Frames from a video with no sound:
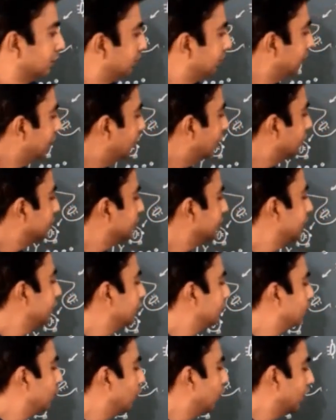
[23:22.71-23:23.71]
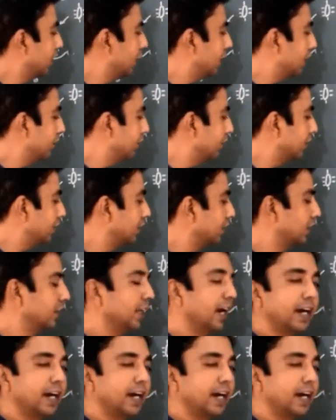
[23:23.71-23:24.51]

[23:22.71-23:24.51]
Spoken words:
because it is bonded with the